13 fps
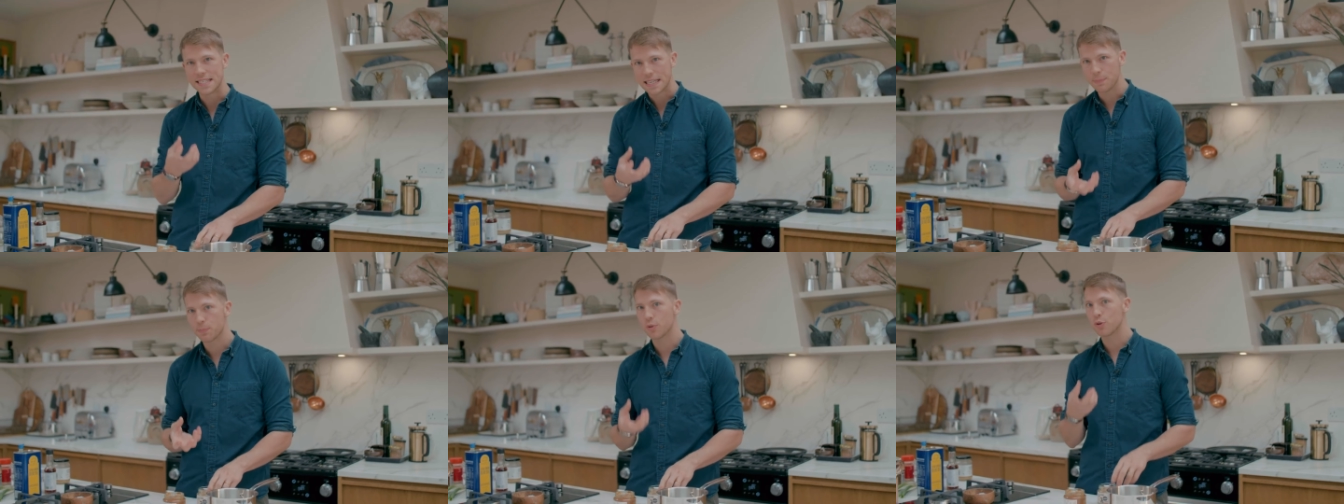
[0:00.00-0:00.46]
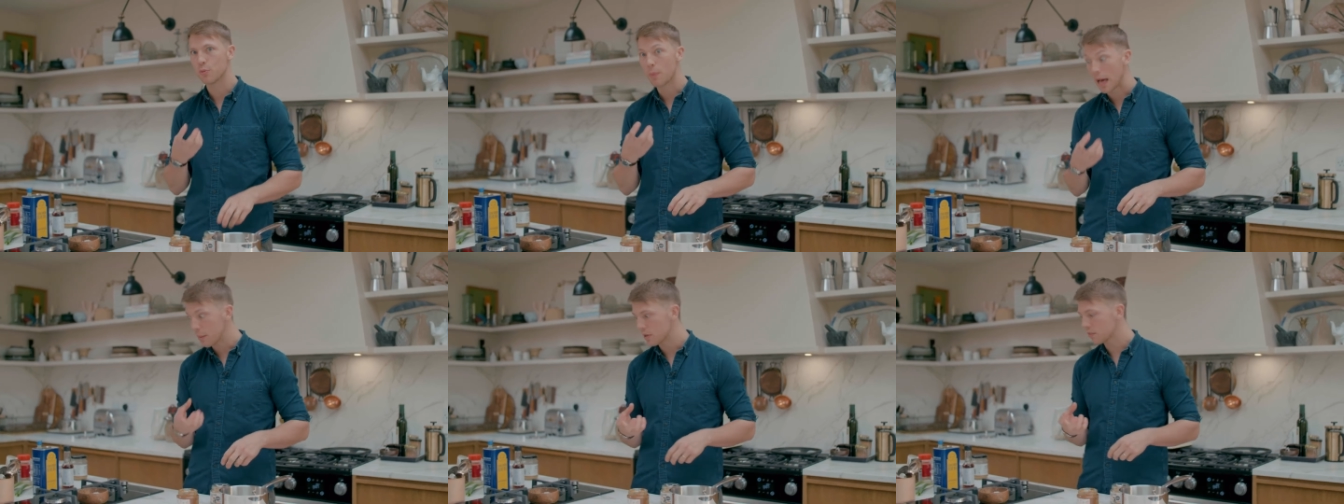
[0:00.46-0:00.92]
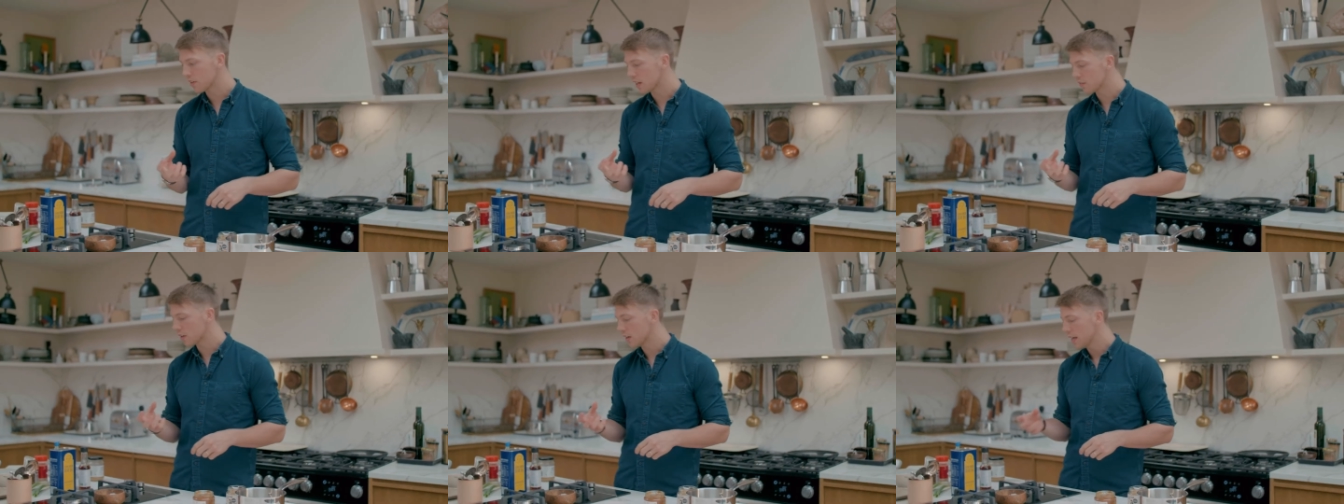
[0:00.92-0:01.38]
deep umami
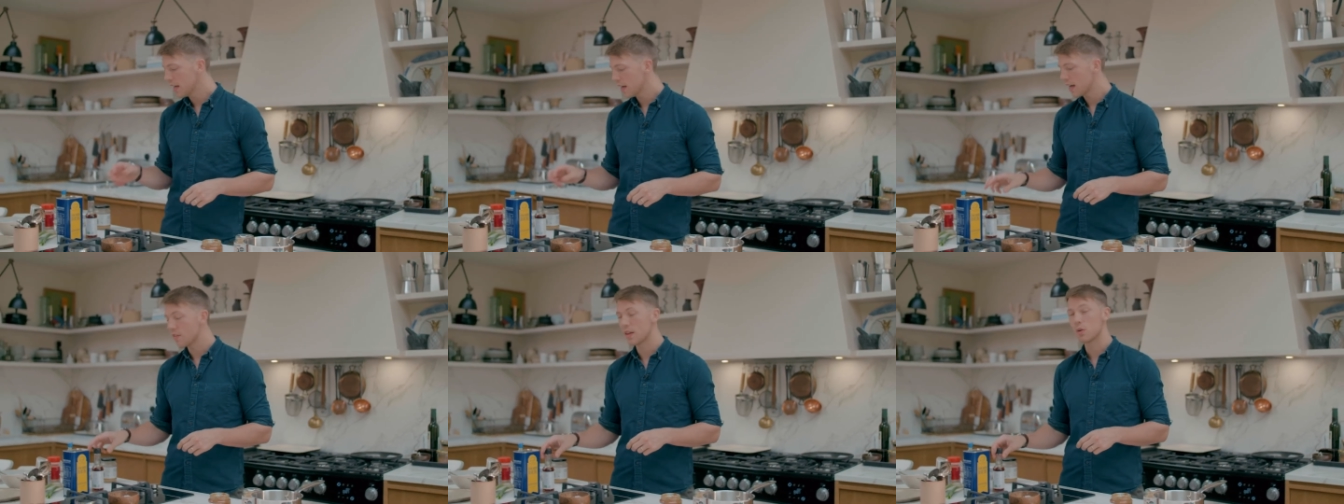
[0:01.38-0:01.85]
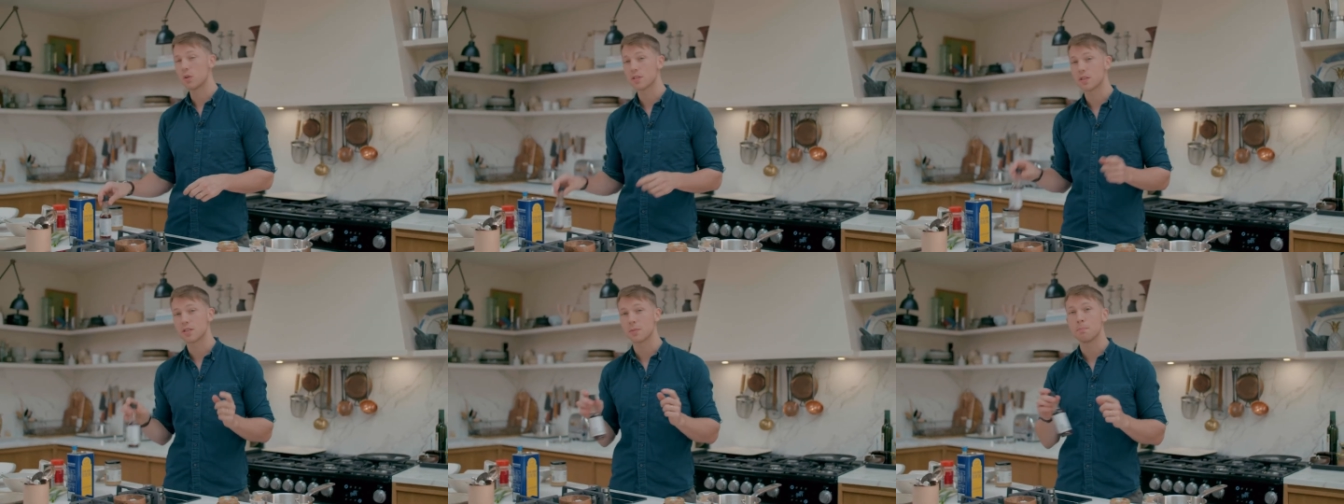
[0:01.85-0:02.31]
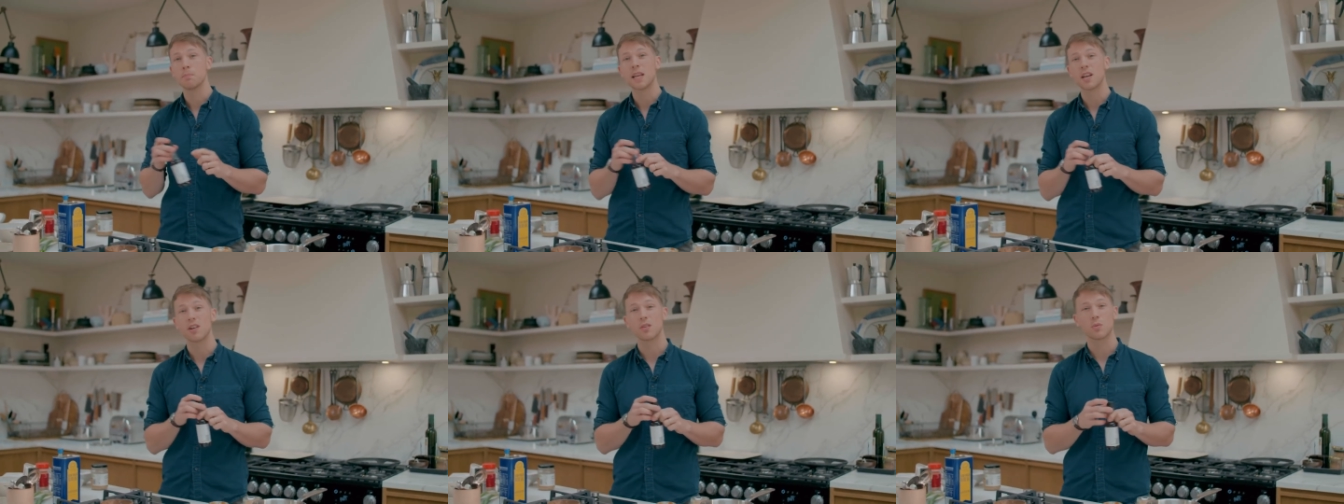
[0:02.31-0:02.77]
flavor, and then also some
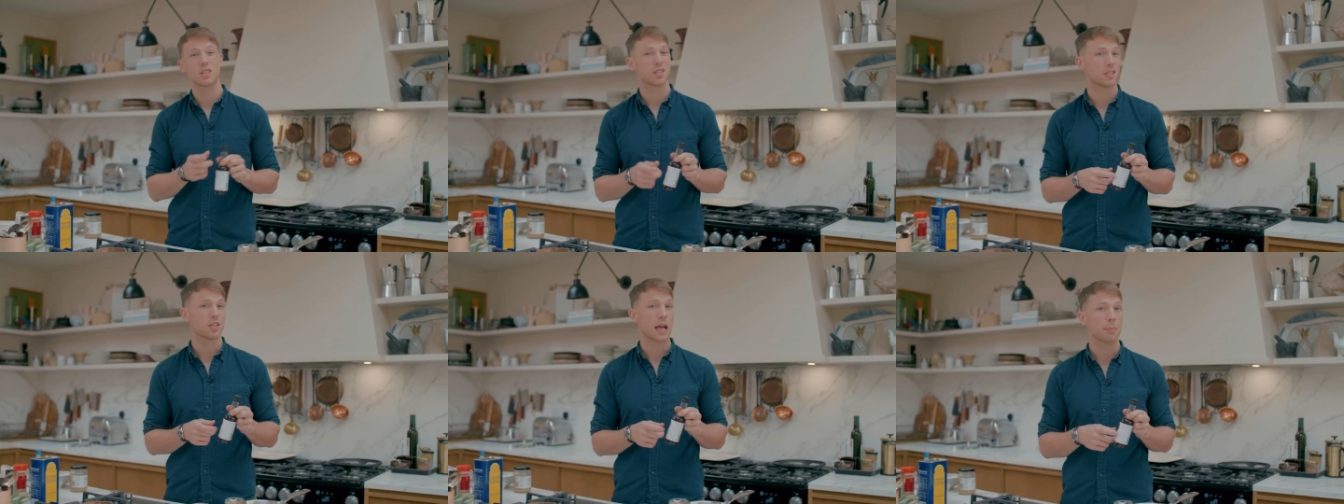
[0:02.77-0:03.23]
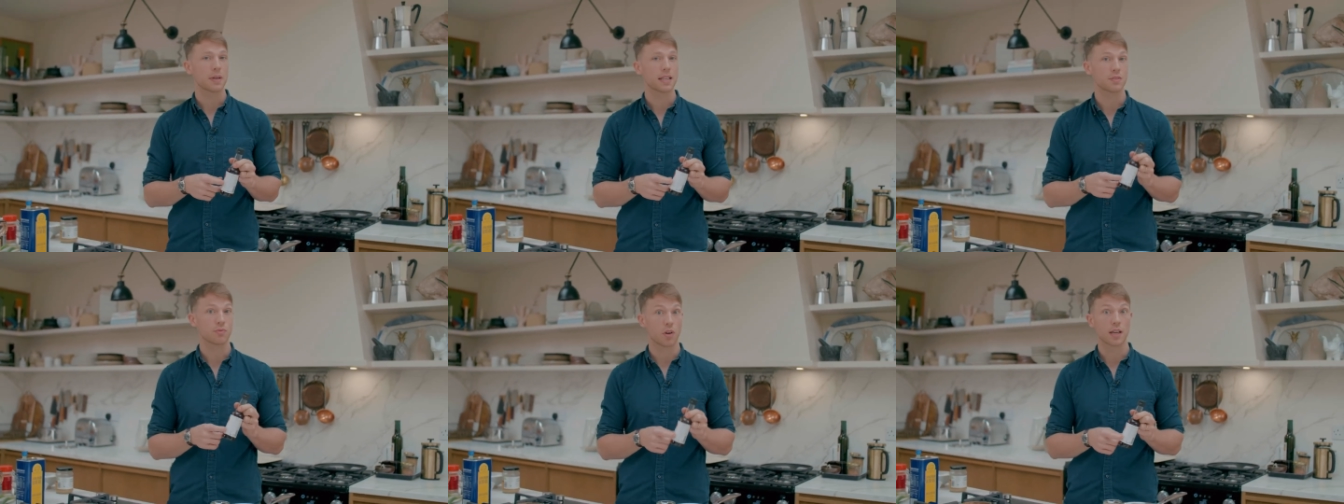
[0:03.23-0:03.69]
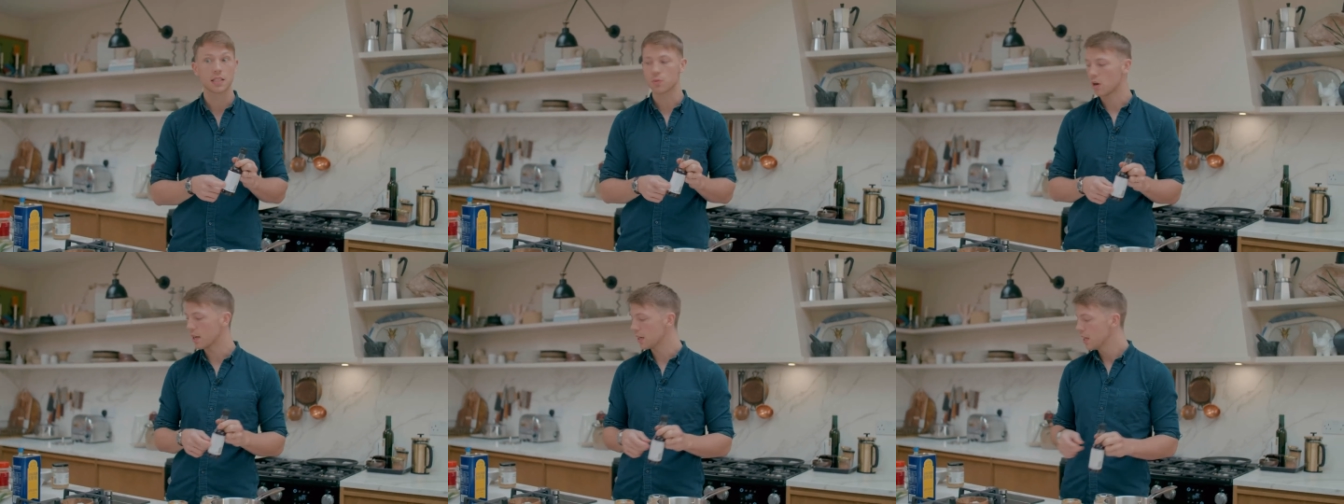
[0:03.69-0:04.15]
mirin, which is the Japanese rice
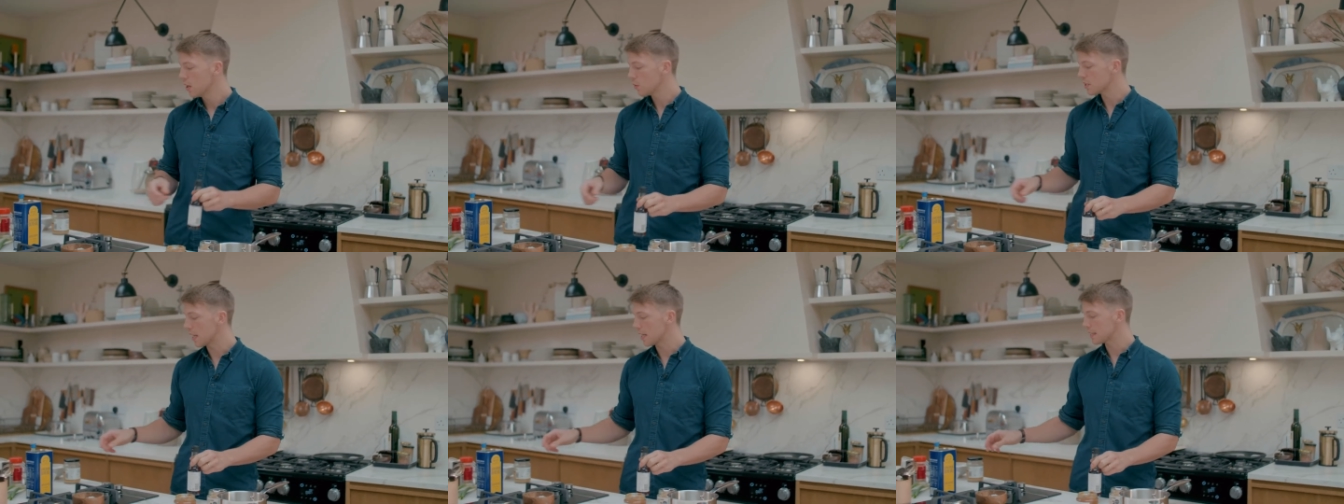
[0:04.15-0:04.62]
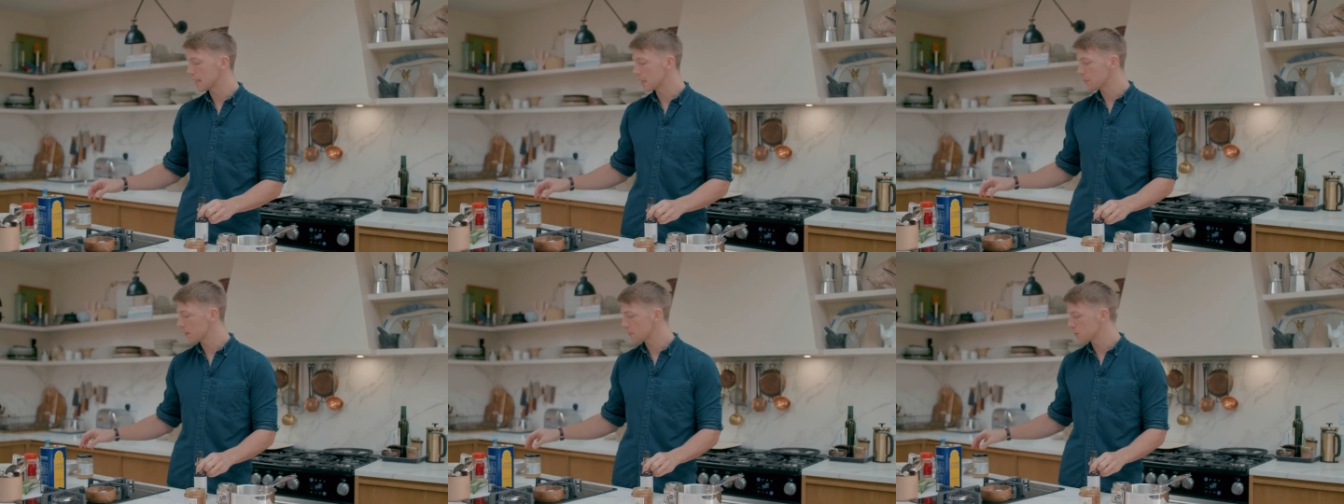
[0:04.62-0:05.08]
wine, which adds a little bit of